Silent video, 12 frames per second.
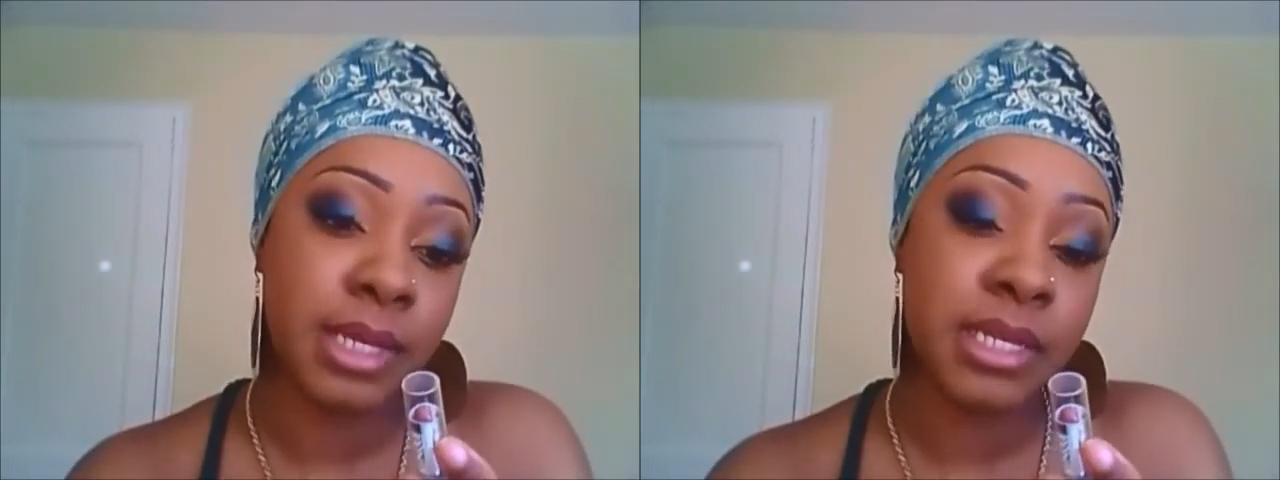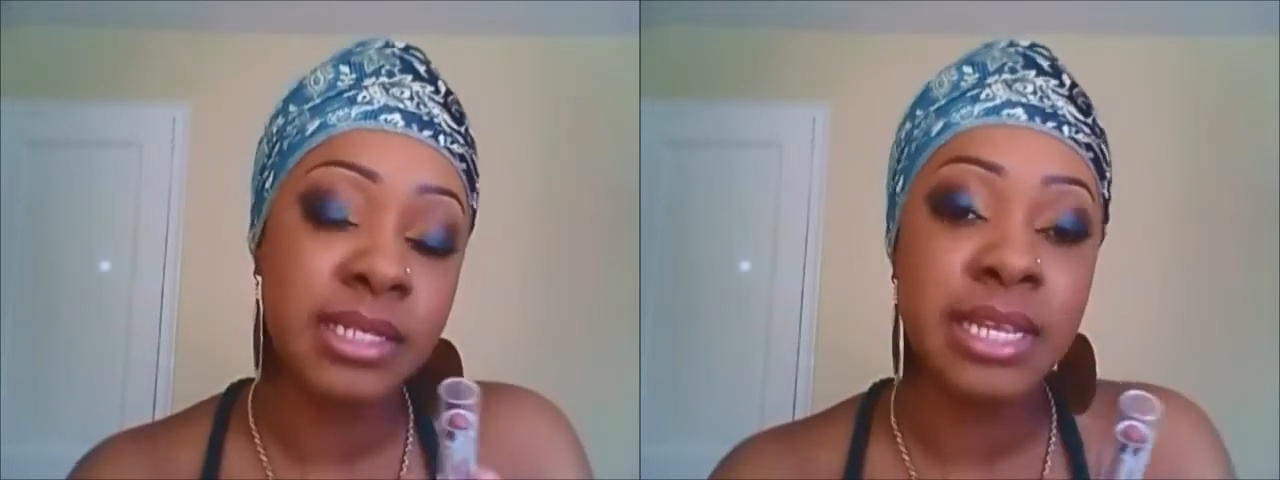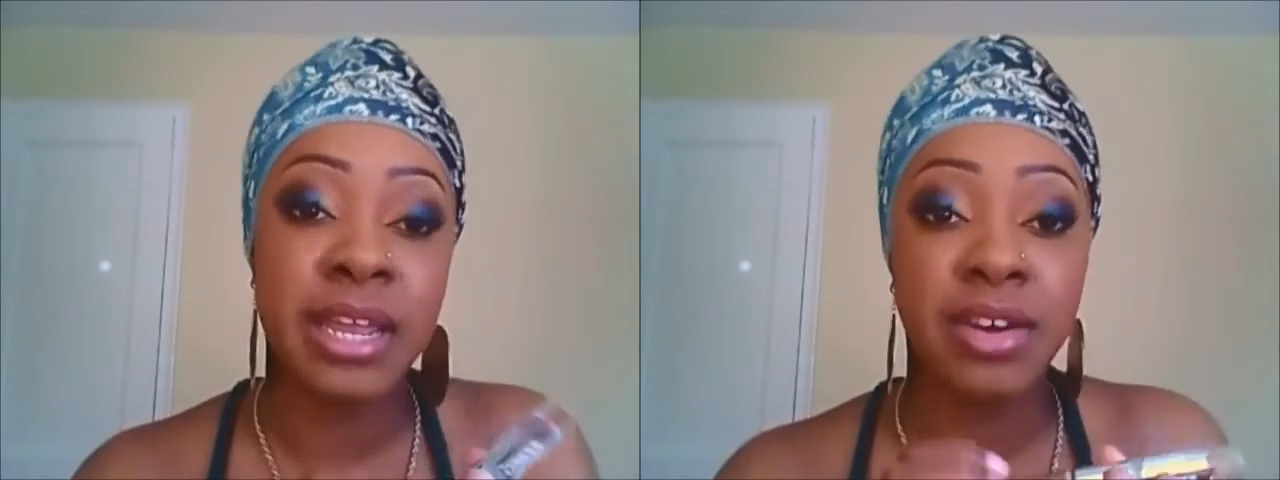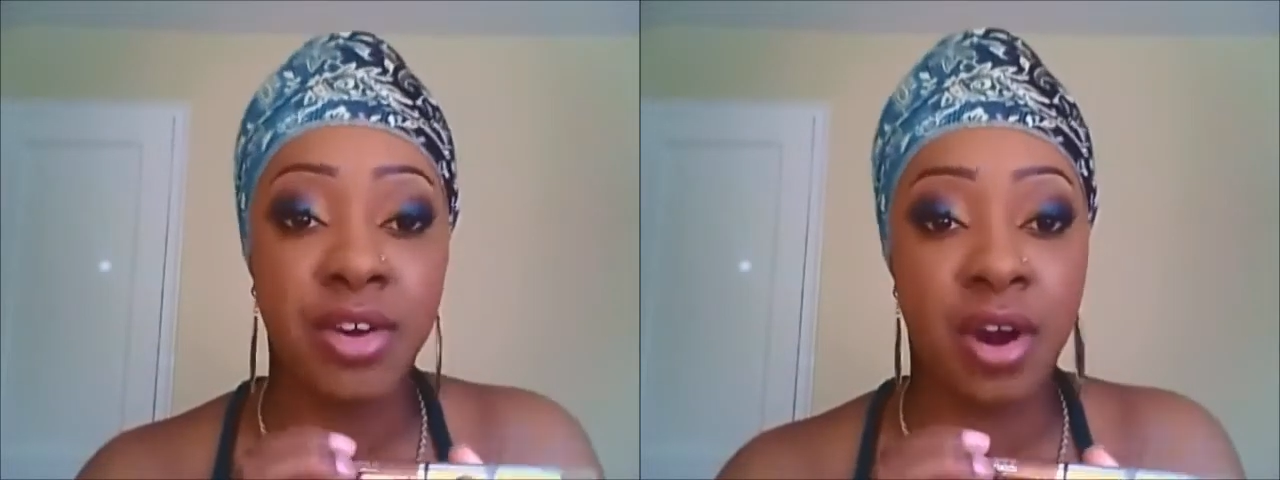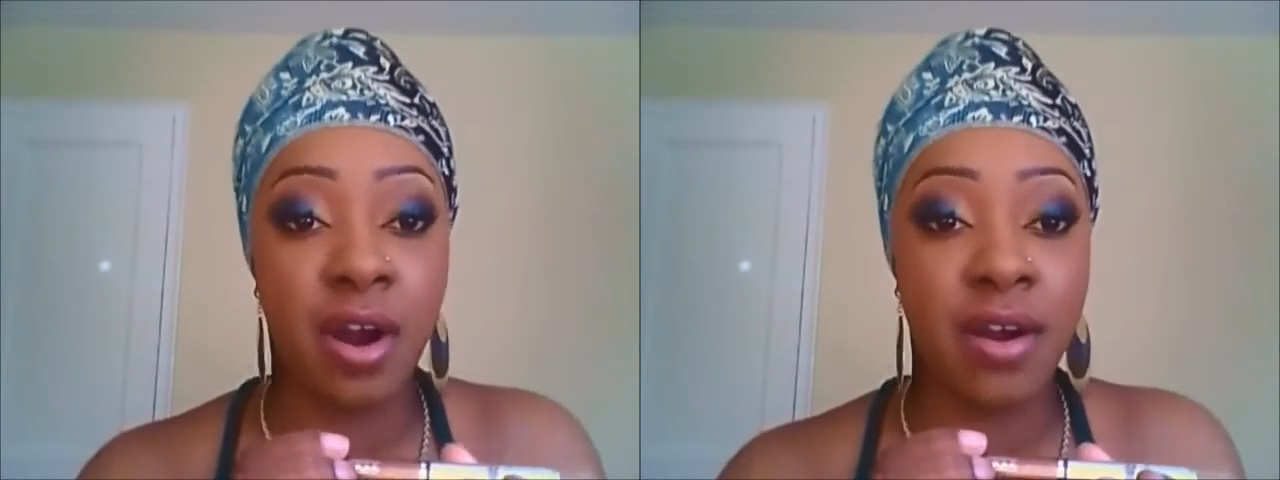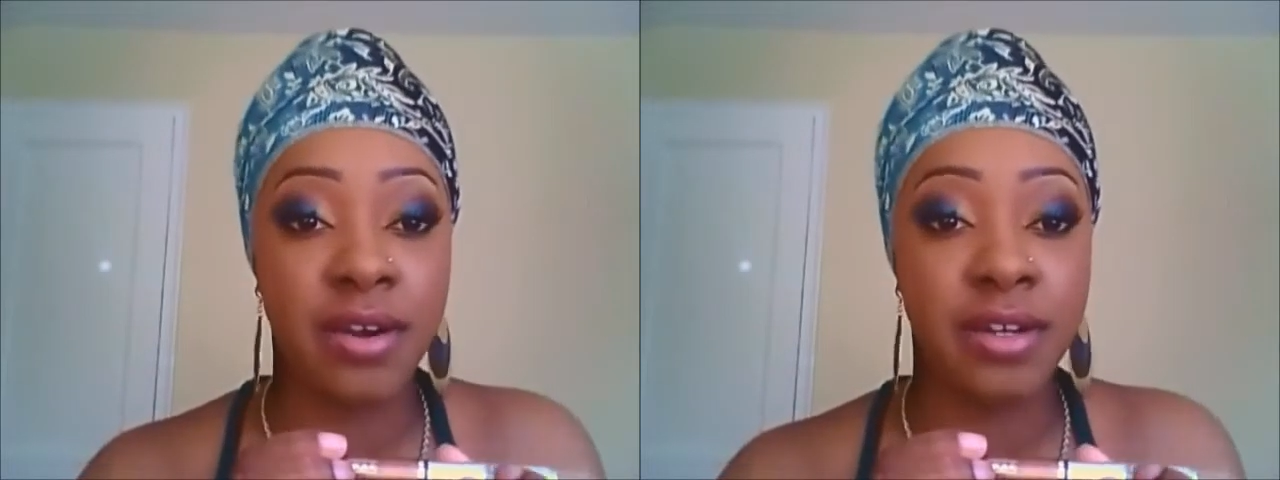Tender
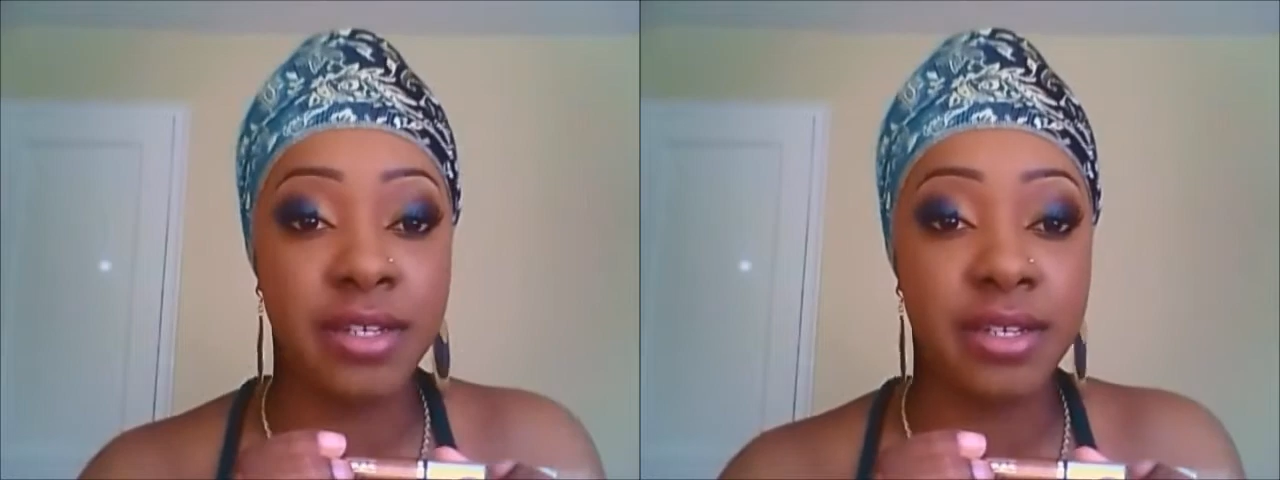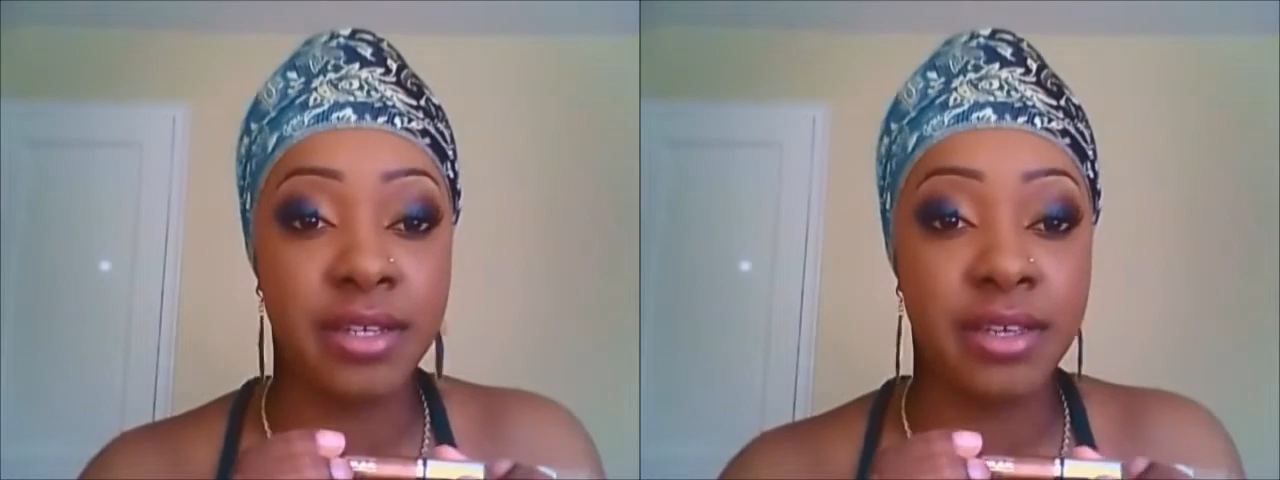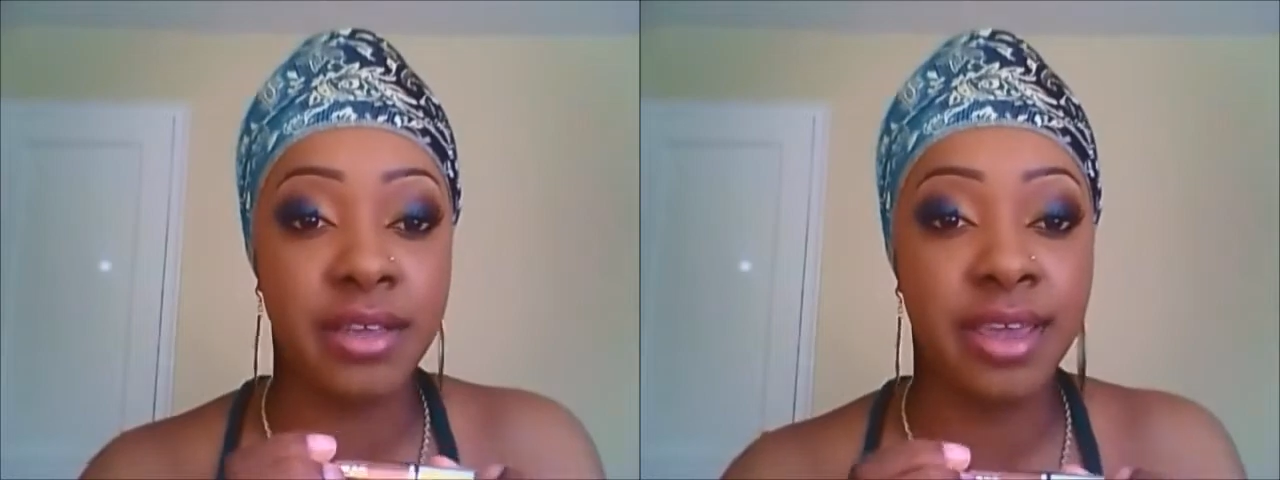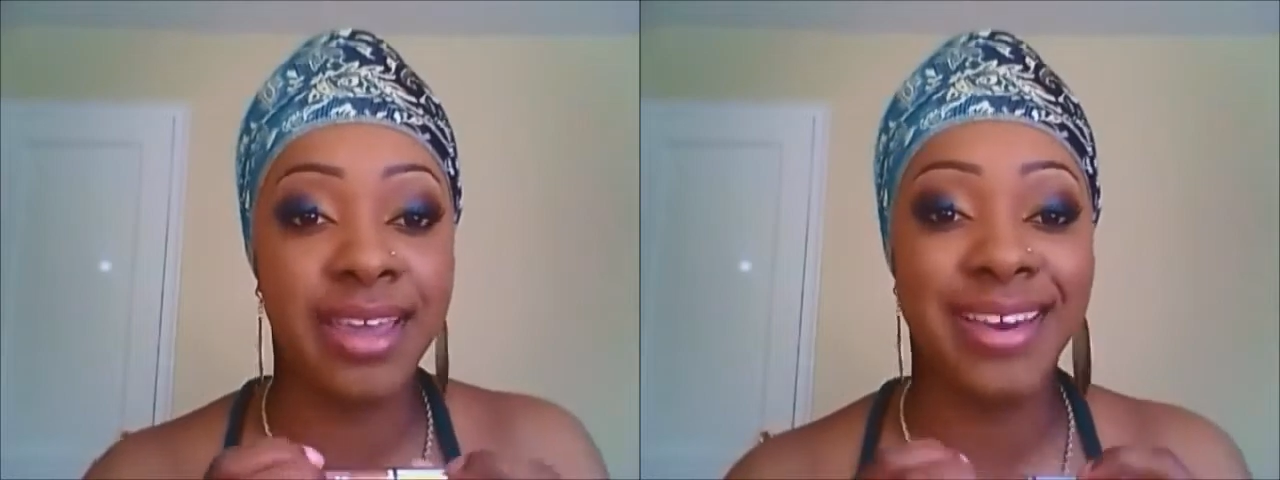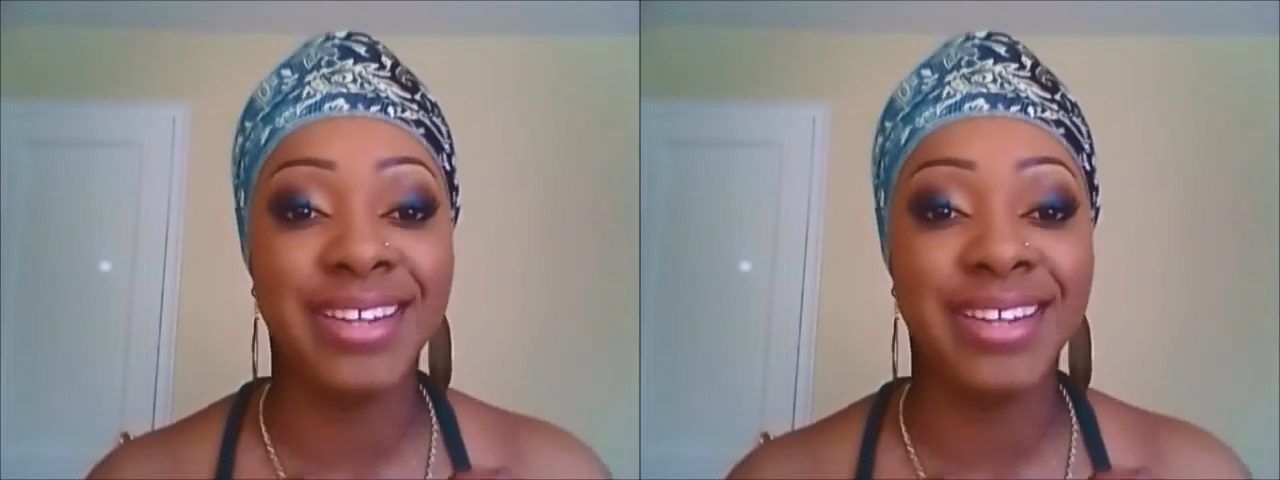Heart, and